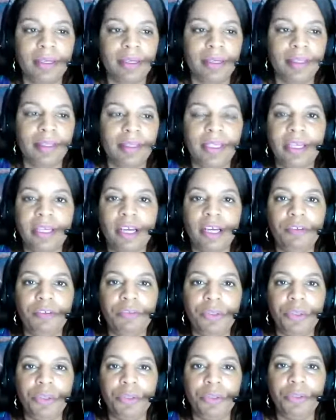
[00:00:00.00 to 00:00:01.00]
laid out
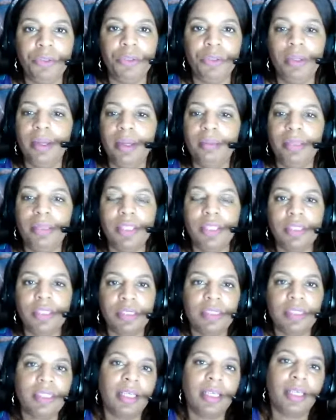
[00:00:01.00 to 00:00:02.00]
for you, but it's
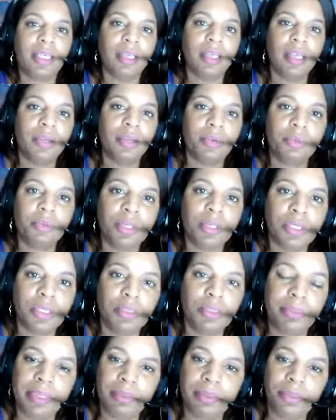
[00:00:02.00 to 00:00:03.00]
going to take a lot of work
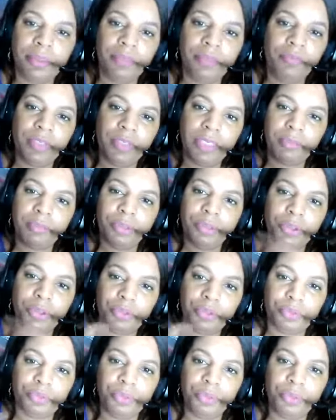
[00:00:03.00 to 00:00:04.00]
to be able to fill up
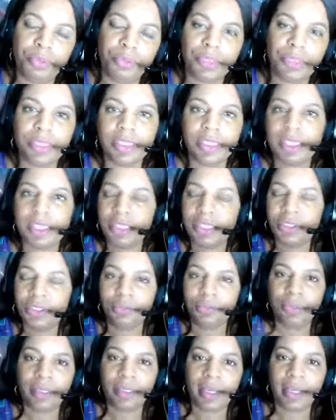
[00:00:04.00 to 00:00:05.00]
those rooms, just like
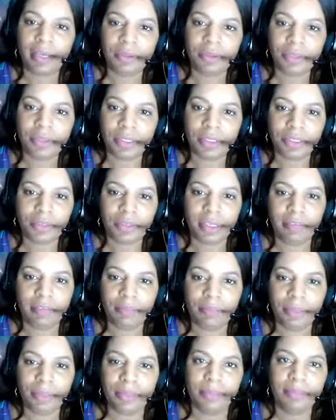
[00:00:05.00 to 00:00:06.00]
you would a house that you
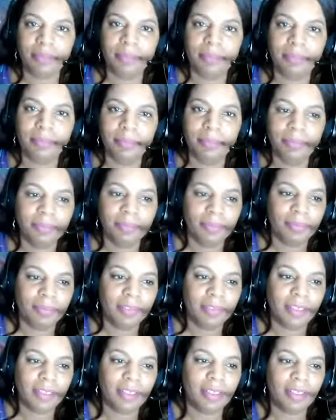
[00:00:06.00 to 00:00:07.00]
have built.
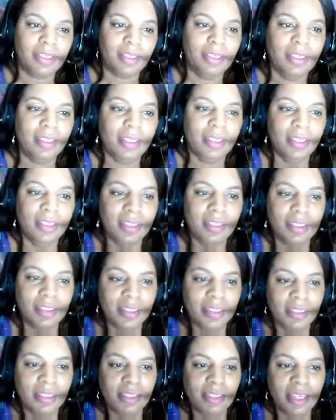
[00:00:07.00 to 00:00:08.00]
Okay,
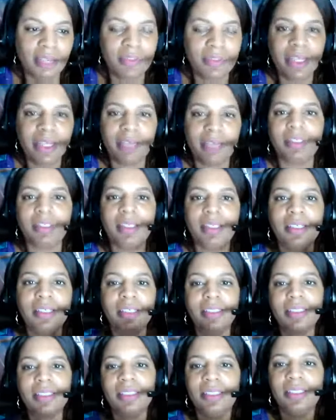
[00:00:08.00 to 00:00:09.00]
you have to have the
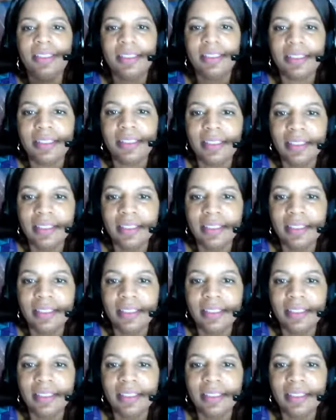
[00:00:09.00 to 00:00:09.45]
content.